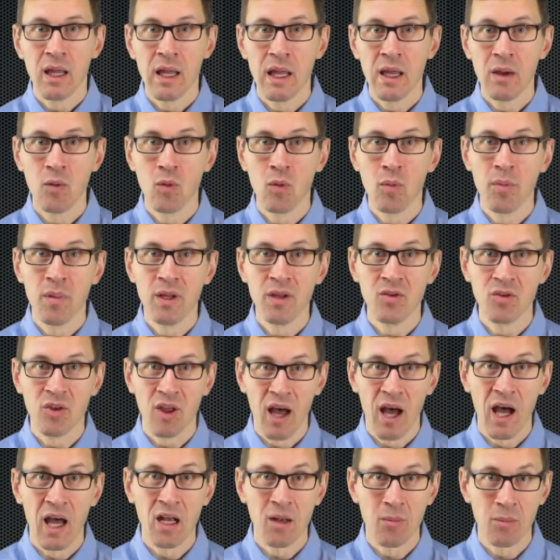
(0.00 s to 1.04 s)
it would be
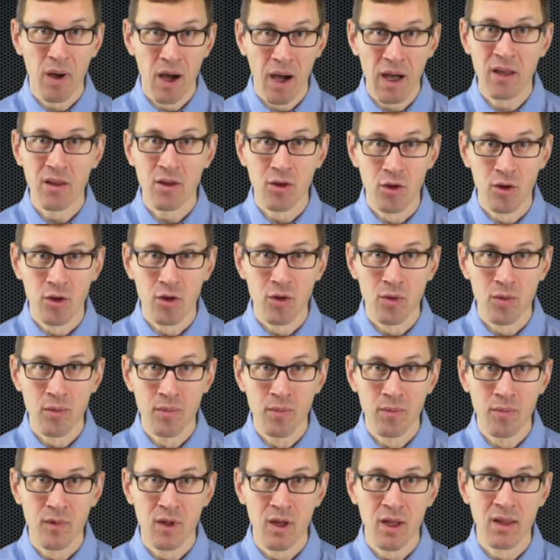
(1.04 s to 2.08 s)
signed by you
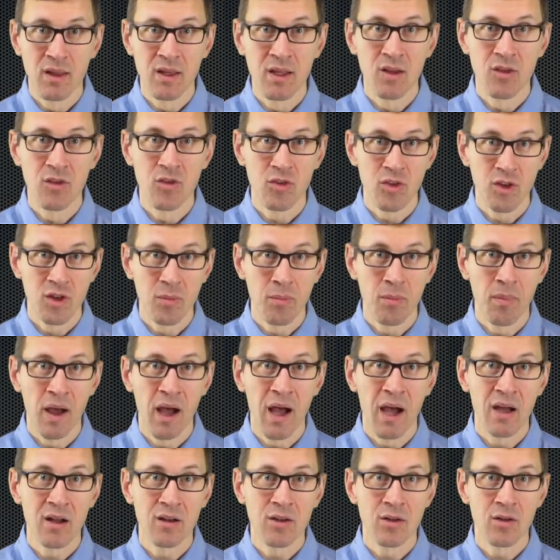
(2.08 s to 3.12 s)
and then sent
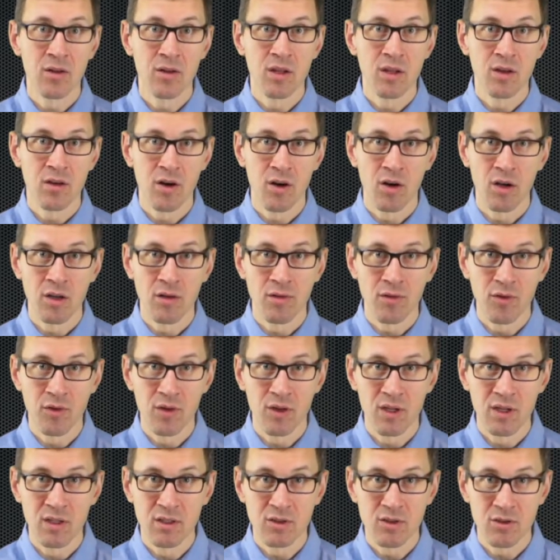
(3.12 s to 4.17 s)
back to the attorney for
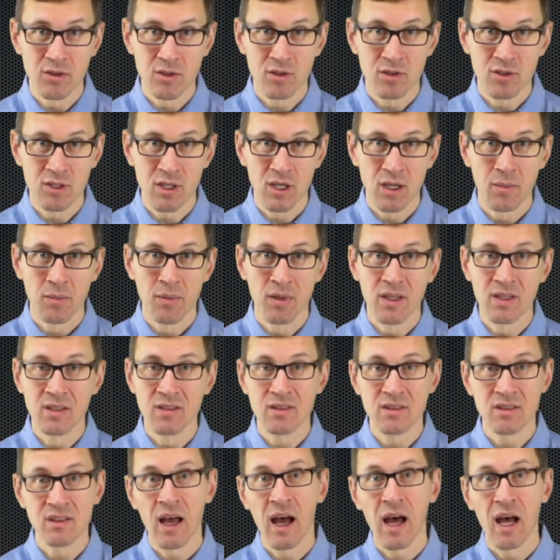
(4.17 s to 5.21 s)
the insurance company
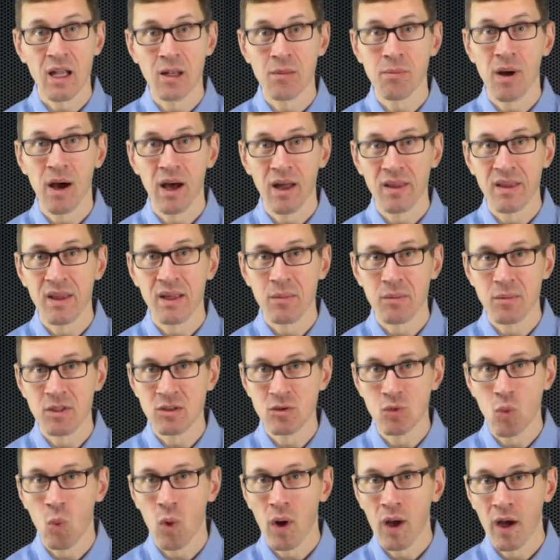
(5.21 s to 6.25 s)
and signed by them
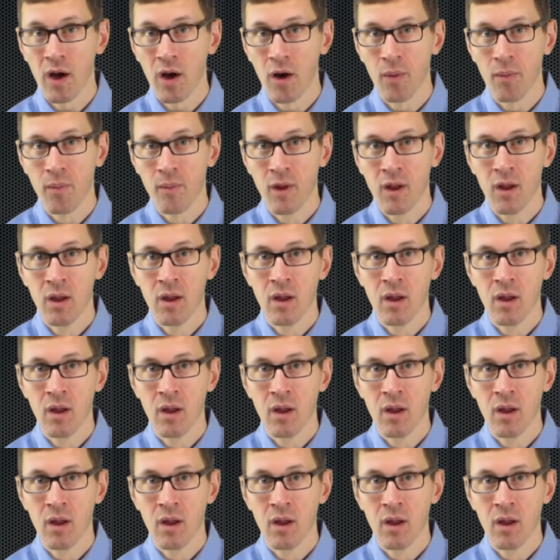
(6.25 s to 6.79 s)
as well.